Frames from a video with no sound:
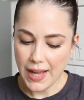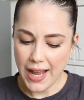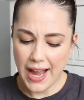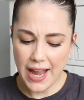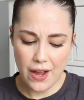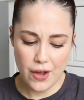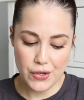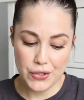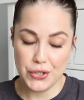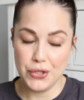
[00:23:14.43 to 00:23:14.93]

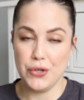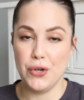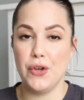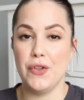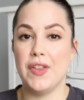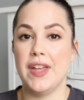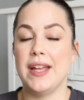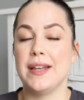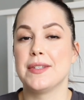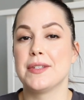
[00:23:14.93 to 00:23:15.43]
I also
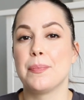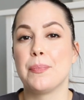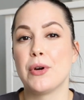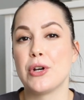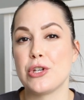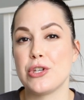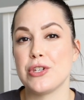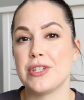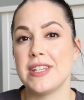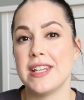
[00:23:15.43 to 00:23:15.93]
know that
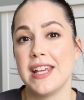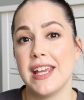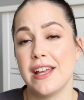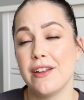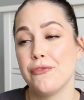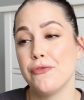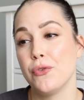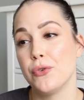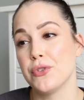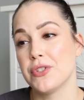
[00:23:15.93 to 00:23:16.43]
purchasing
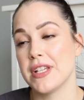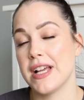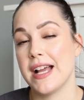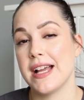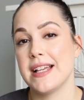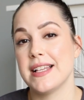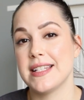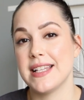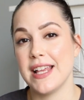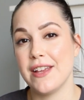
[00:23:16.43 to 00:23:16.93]
it full
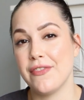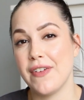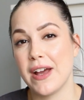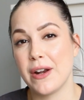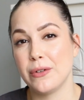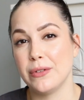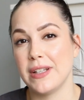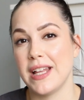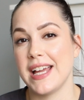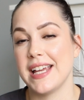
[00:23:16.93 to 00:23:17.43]
size, if I
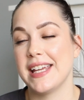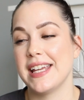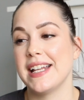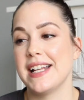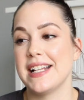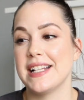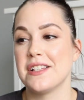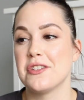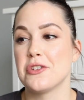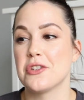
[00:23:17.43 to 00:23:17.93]
don't like
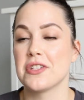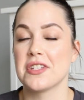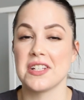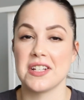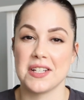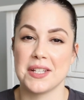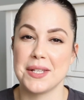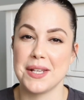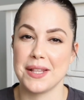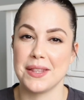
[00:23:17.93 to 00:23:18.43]
it, it's just
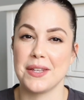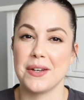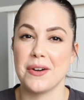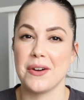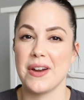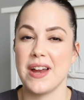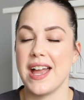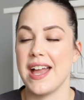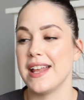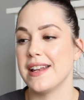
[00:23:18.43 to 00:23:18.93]
going to sit
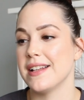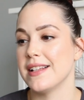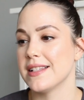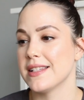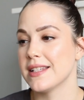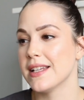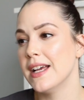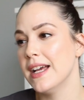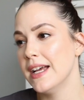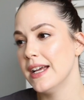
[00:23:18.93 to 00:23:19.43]
there and
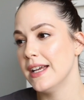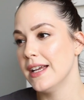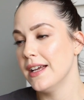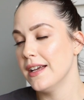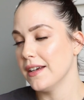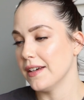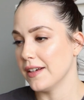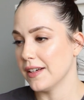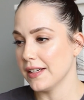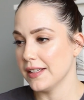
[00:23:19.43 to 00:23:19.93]
it's
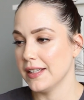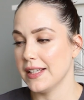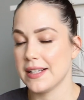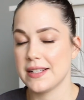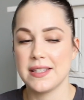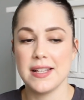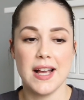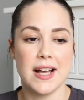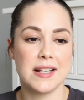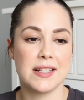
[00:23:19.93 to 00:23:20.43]
going to
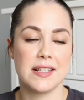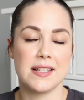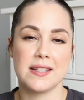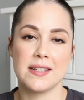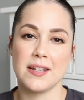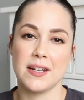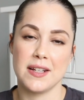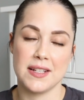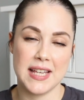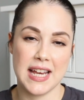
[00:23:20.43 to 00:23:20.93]
collect dust. It's
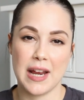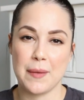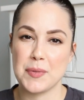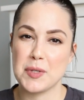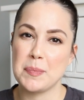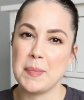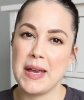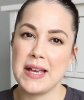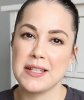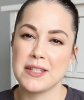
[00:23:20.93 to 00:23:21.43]
going to take up
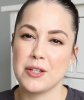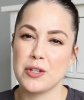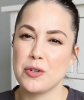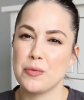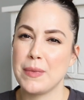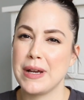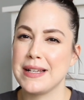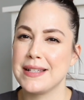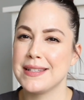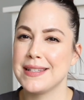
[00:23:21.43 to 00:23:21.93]
space under
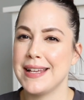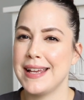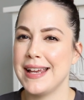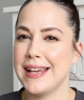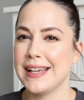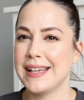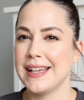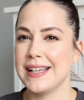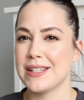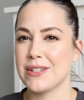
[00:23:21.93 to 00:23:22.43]
my
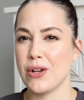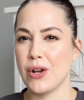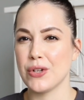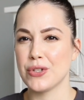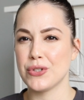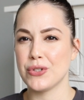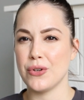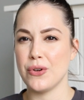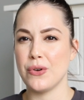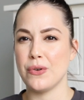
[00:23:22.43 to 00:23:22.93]
sink. It's
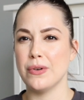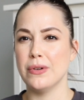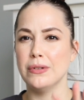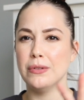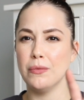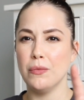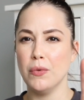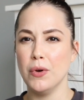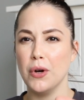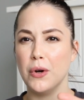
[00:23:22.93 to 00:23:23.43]
also,
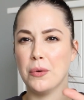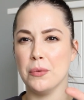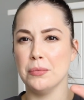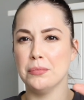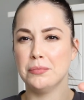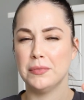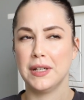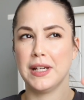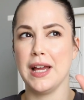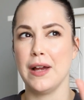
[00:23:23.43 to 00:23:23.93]
well,
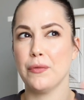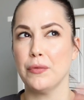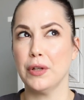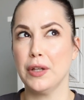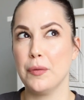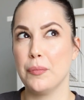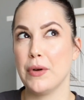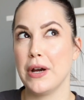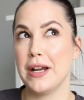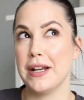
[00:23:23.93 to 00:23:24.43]
it got
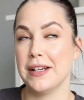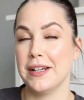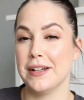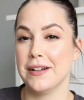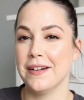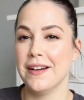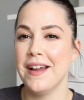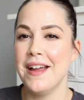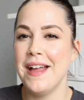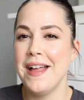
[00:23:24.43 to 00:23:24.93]
really bright in
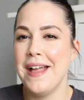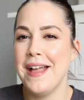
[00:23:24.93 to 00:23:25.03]
here.